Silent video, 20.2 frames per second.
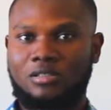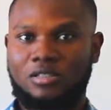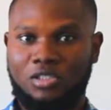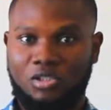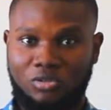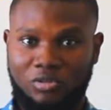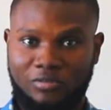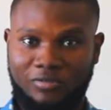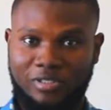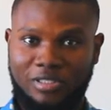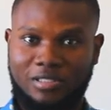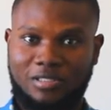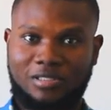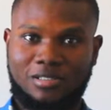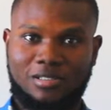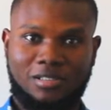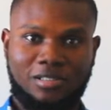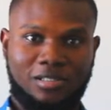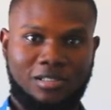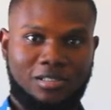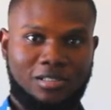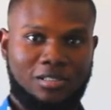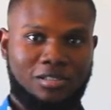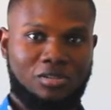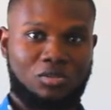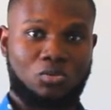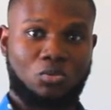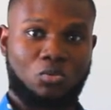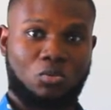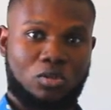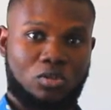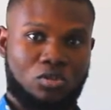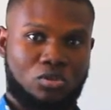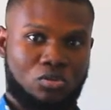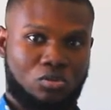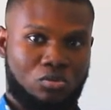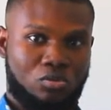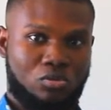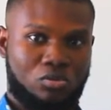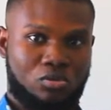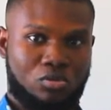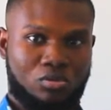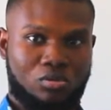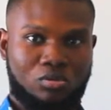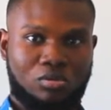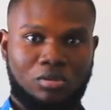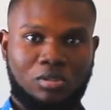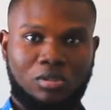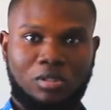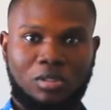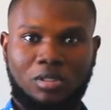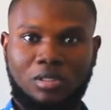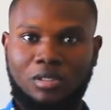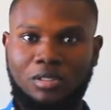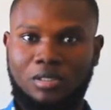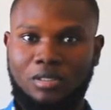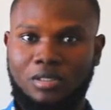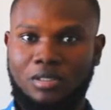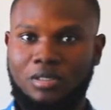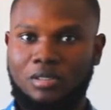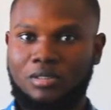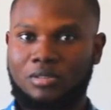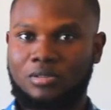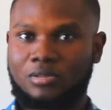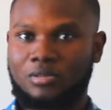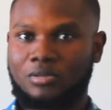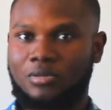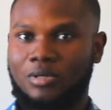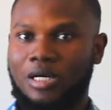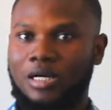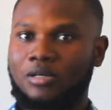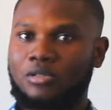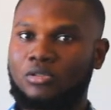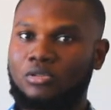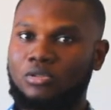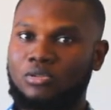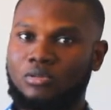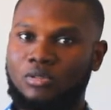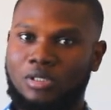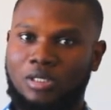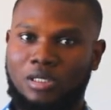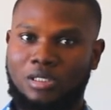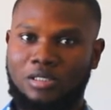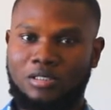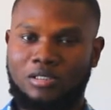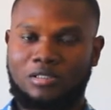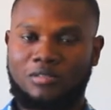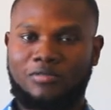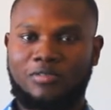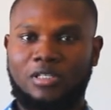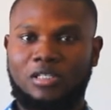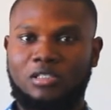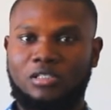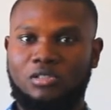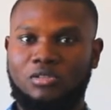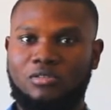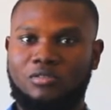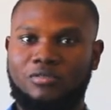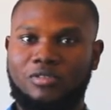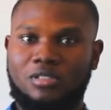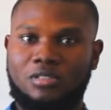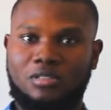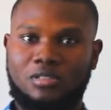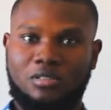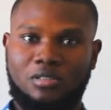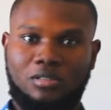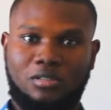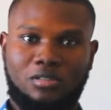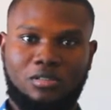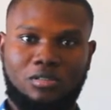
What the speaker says: the university you want to go to. So how do you identify the university?